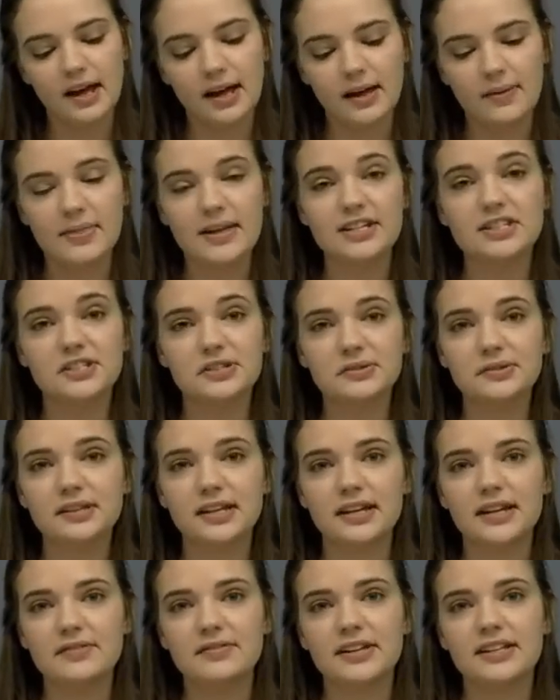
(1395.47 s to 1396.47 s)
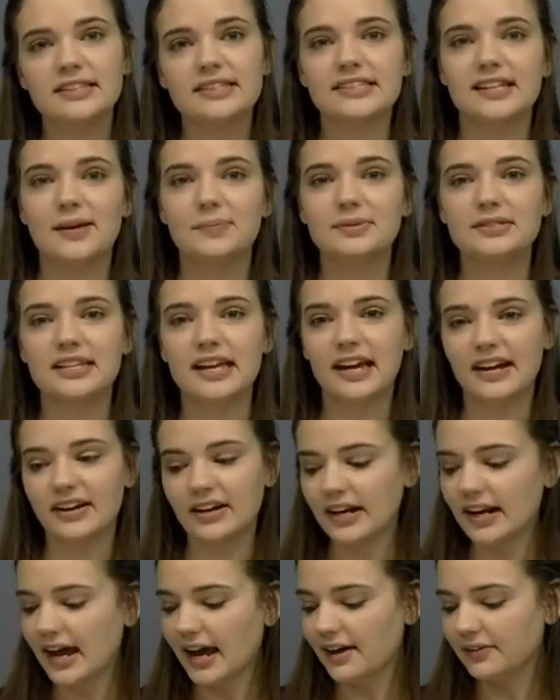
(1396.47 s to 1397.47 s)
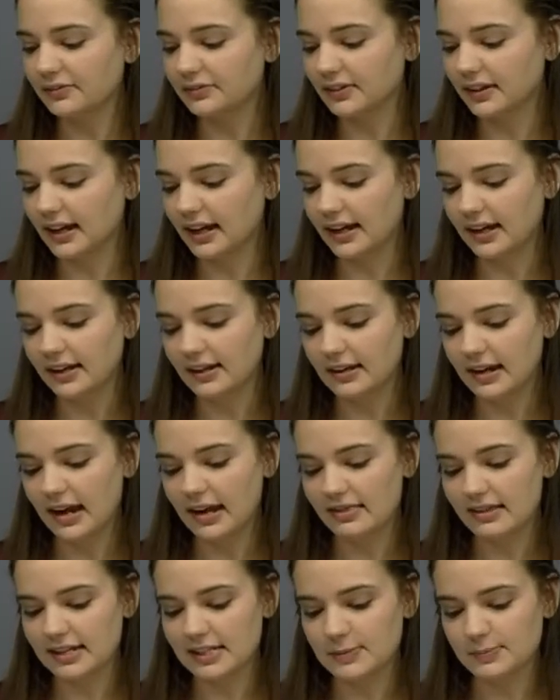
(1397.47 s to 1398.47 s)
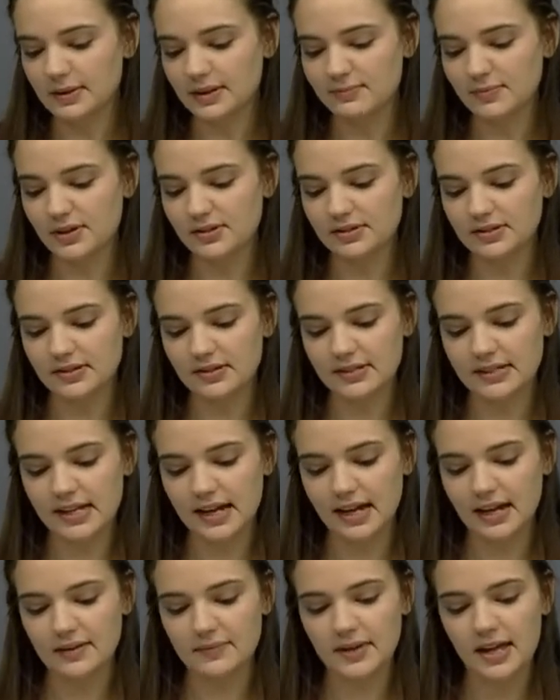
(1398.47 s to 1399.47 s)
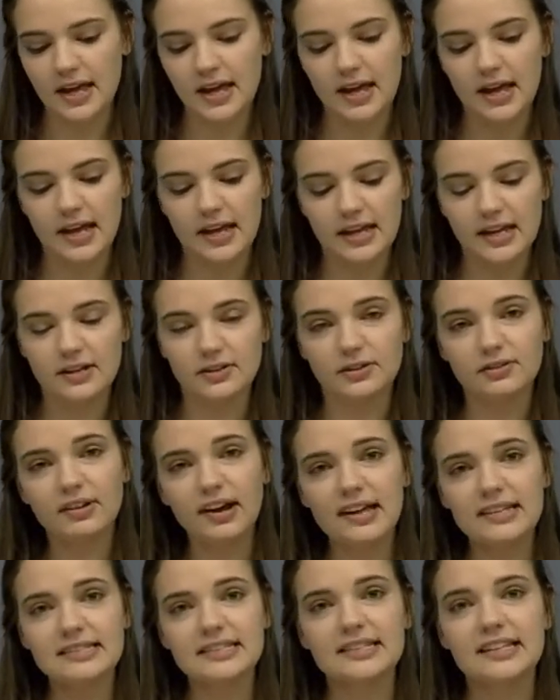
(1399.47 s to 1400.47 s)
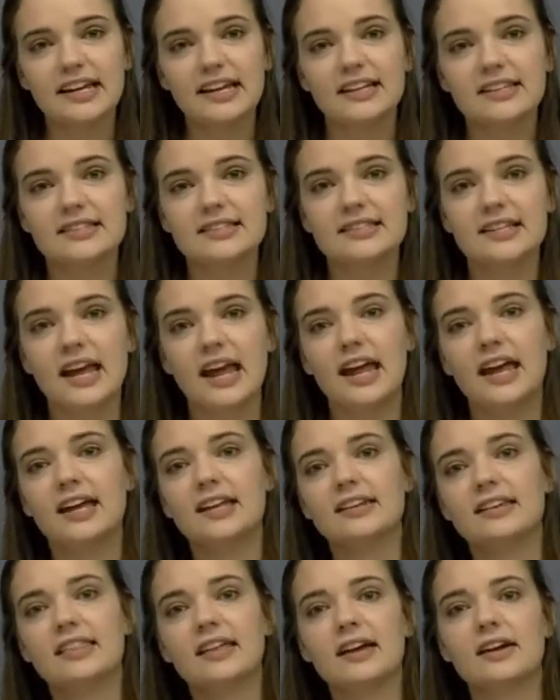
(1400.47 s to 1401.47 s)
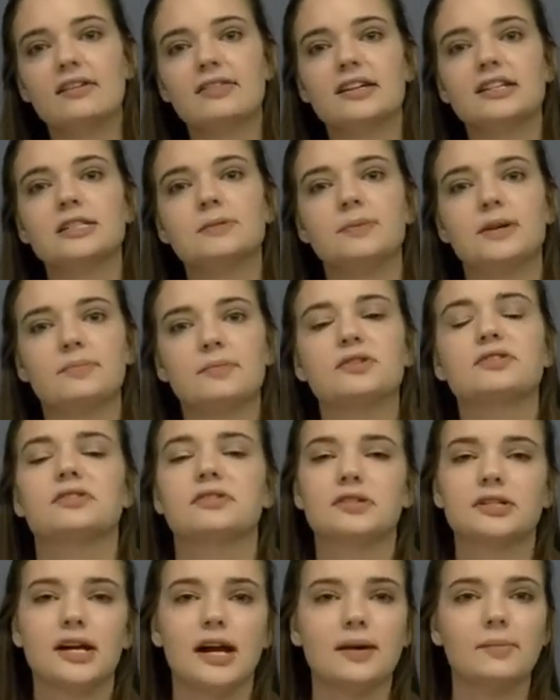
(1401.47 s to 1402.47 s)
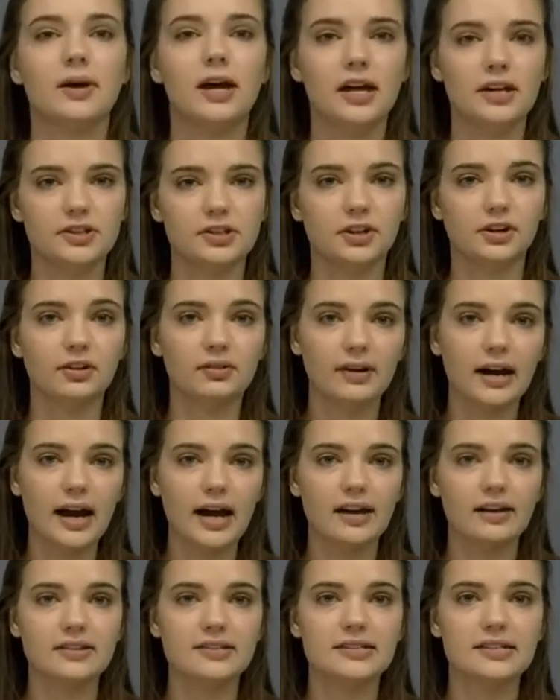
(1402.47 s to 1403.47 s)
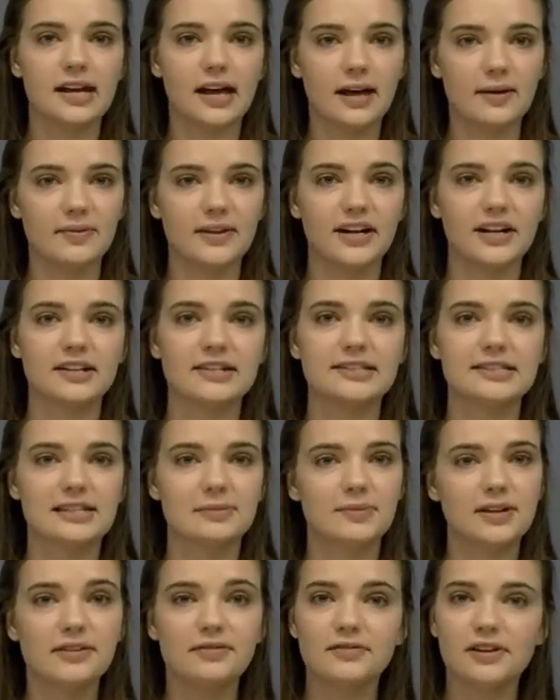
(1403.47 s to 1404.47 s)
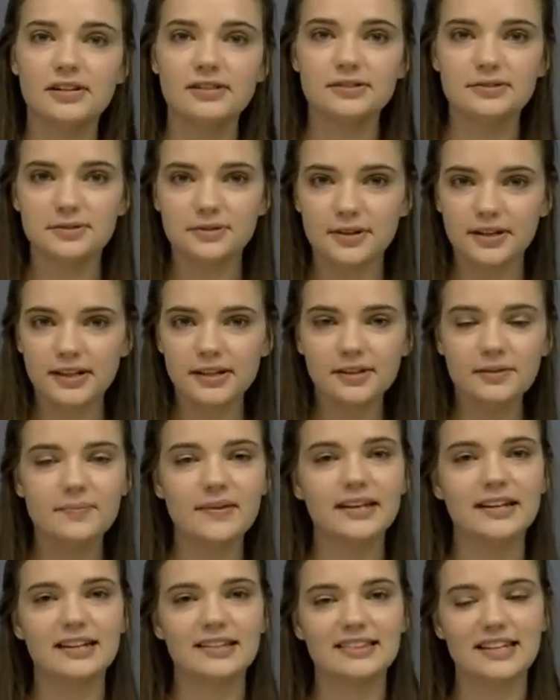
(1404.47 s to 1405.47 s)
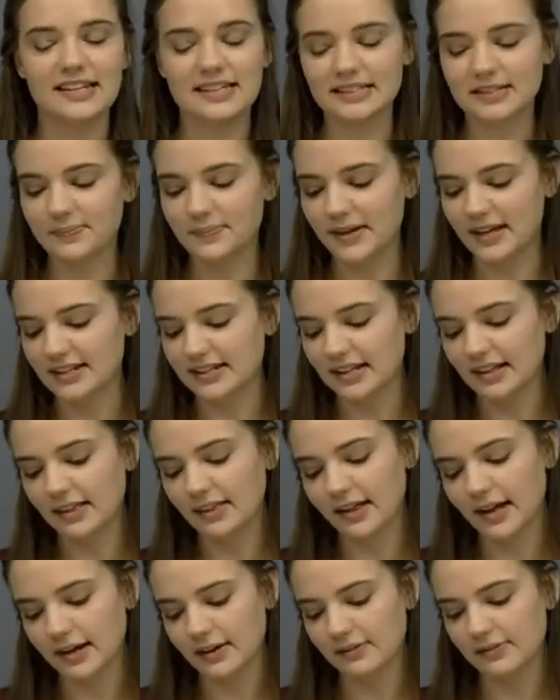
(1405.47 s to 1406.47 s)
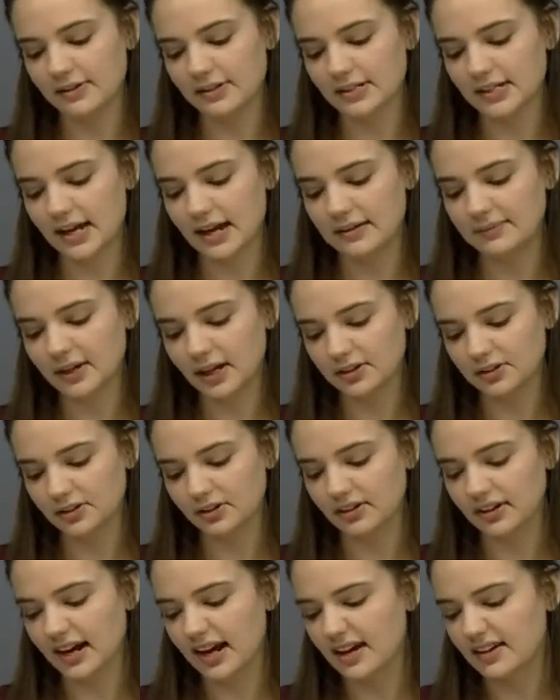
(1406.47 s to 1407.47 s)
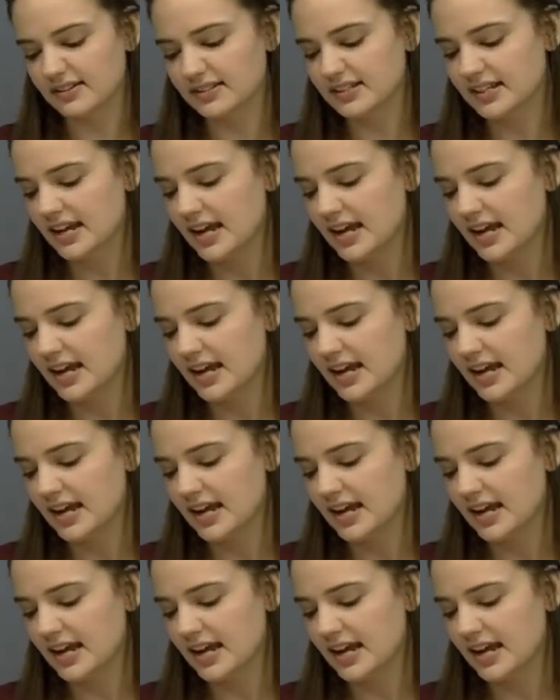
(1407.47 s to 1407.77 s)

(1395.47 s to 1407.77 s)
They do live in sub-Saharan Africa, and they spend most of their time in grasslands, and there they spend most of their time underground. They are semi-fossorial, meaning they spend a lot of their time underground,